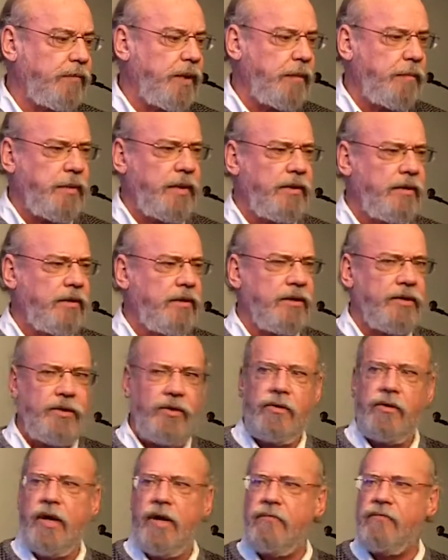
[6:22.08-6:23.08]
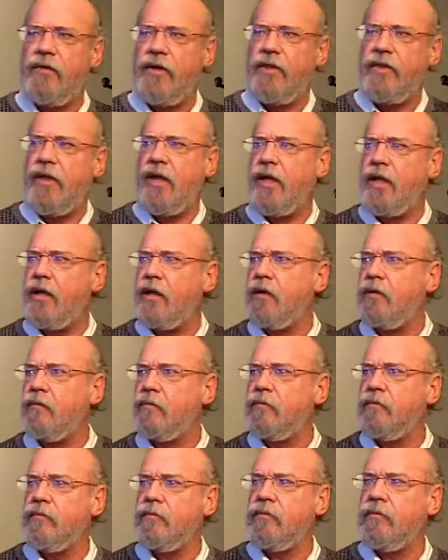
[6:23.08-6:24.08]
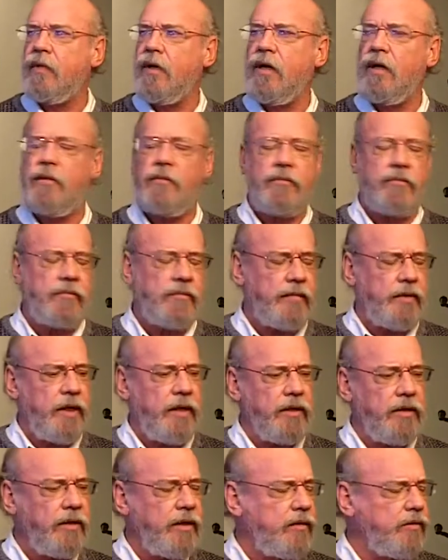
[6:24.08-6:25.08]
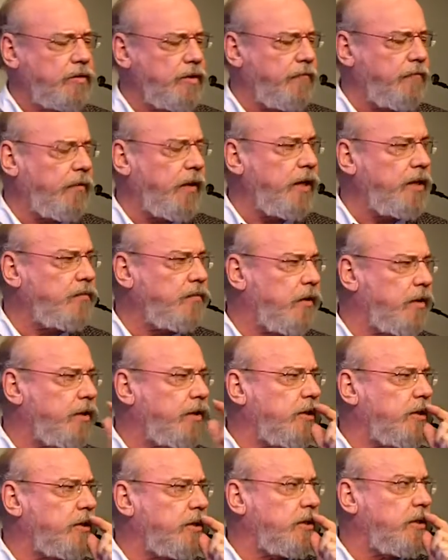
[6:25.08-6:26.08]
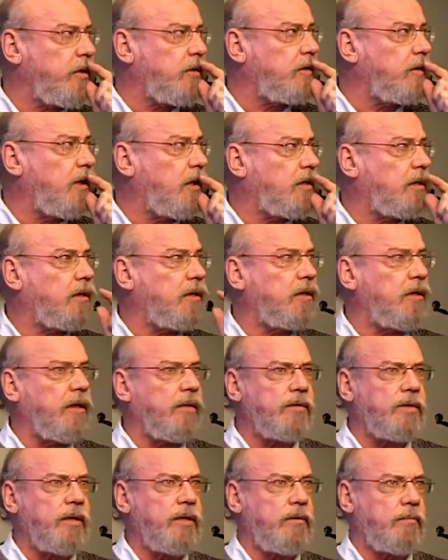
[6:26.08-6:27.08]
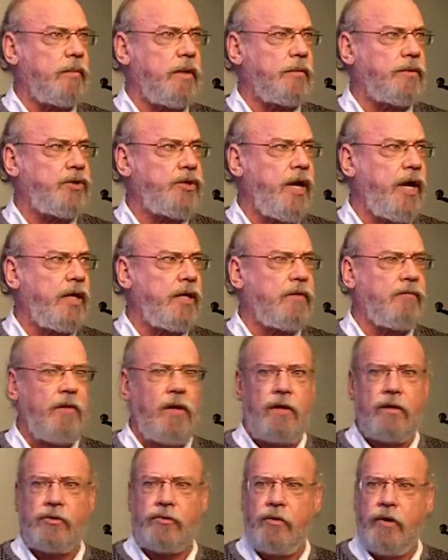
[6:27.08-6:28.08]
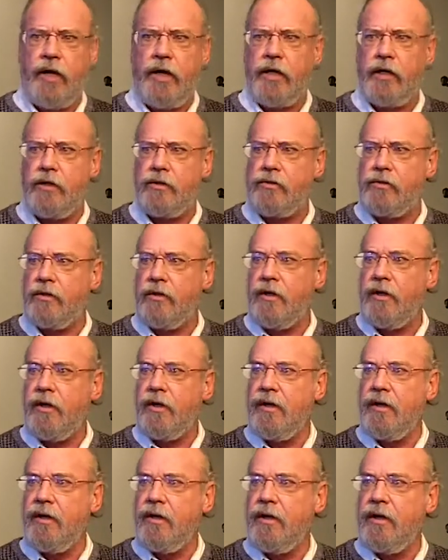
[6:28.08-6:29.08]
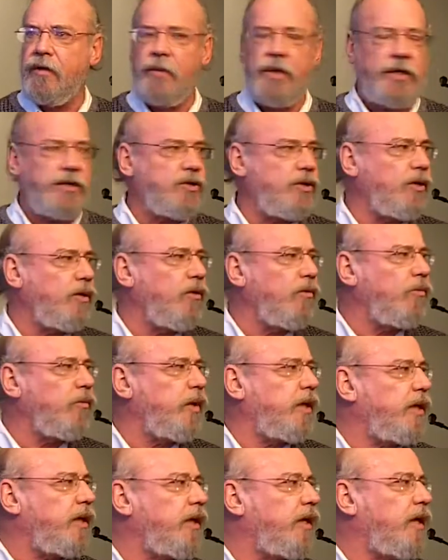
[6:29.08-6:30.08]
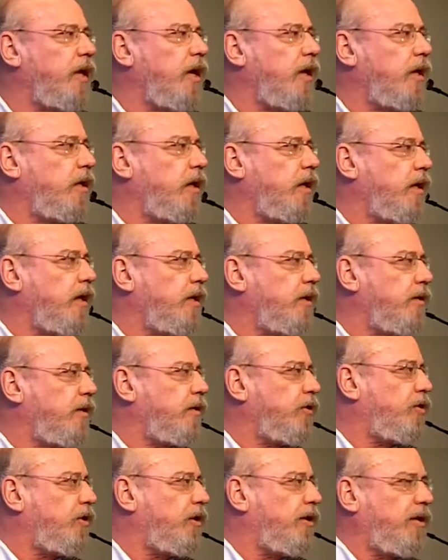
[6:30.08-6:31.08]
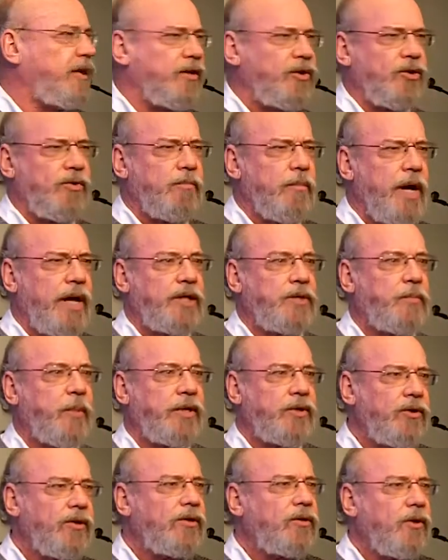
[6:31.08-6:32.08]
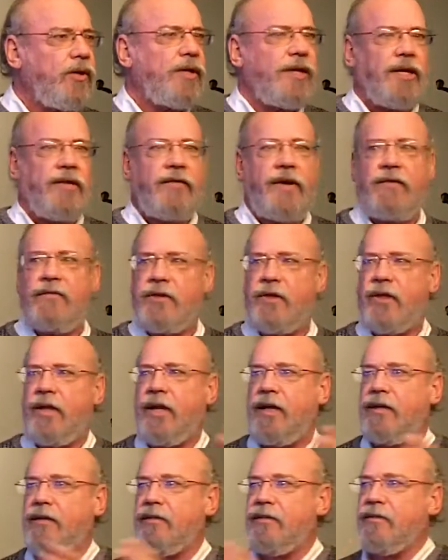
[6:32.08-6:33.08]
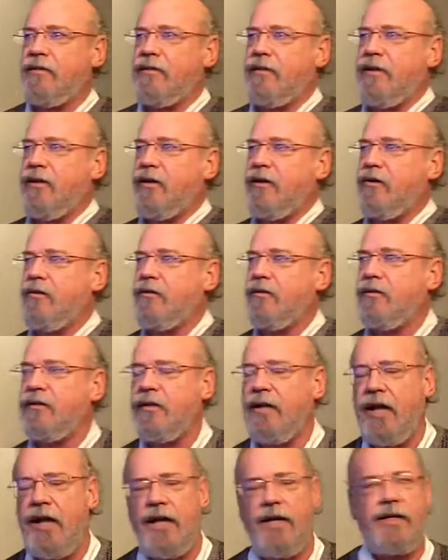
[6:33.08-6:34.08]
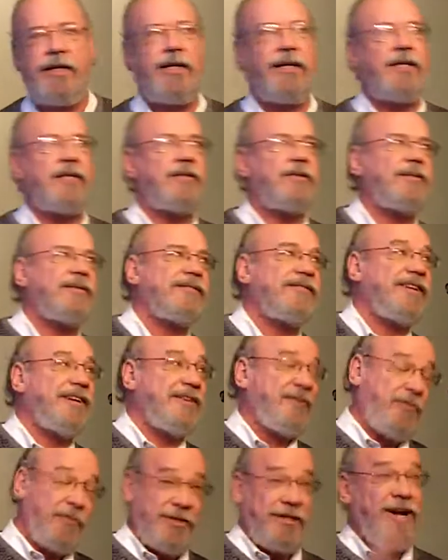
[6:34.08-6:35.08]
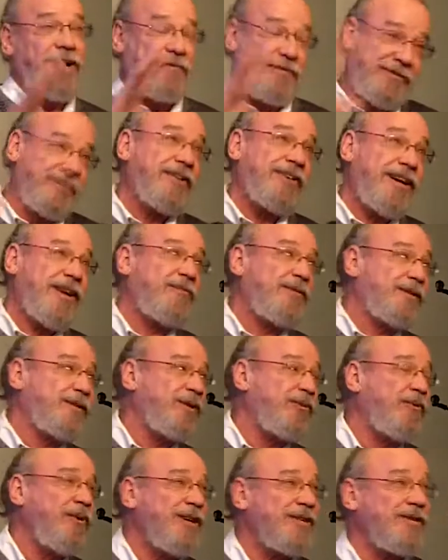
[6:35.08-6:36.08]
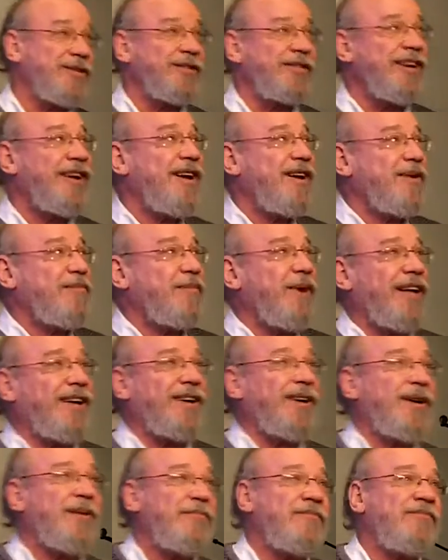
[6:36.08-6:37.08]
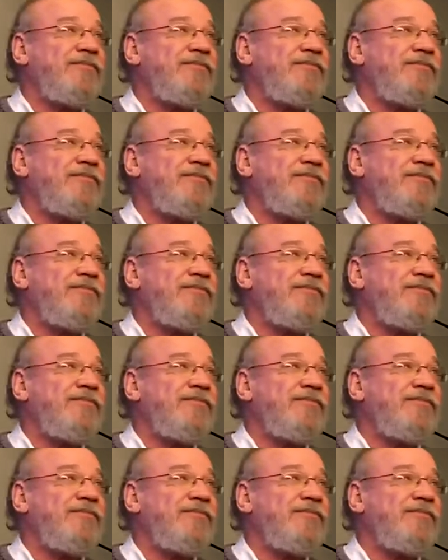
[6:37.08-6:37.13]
people who can do everything. There was a phrase for it years ago called the jack of all trades. It means you don't really can do much, but you can do a little of everything, you know, which I obviously wasn't. But